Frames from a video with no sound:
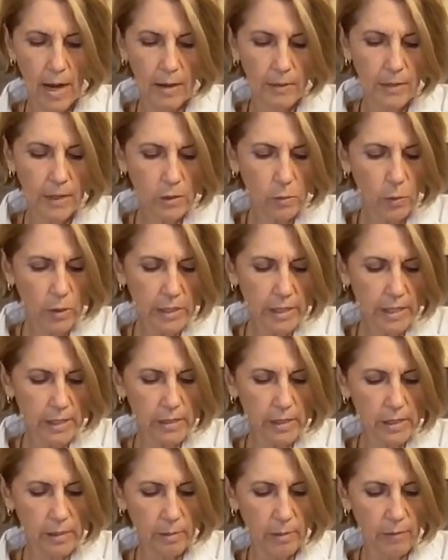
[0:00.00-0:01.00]
This one
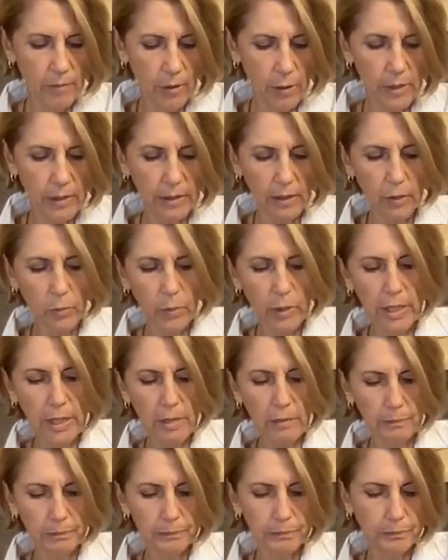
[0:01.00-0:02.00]
tends to be very
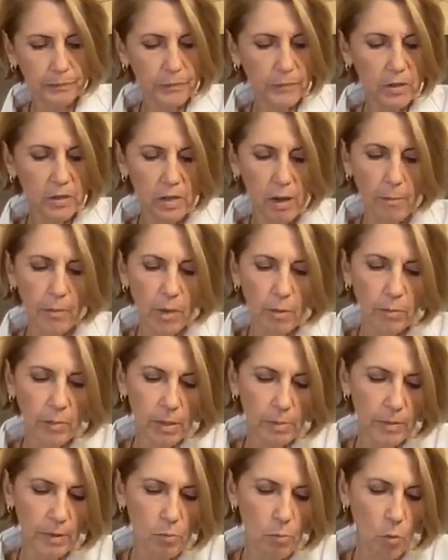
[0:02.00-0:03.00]
liquidy. Some of them
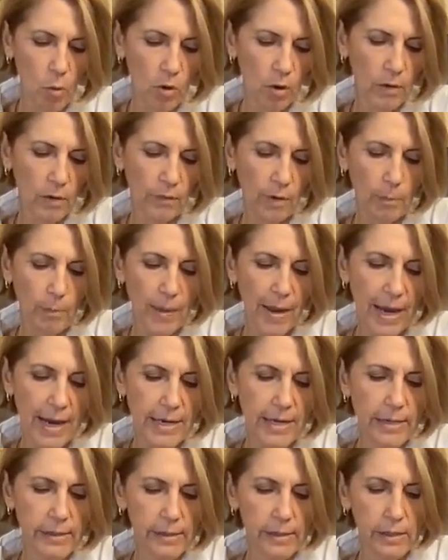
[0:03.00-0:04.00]
can be more of a
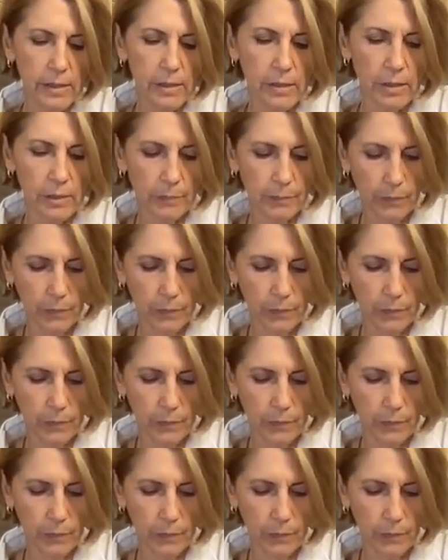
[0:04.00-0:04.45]
paste.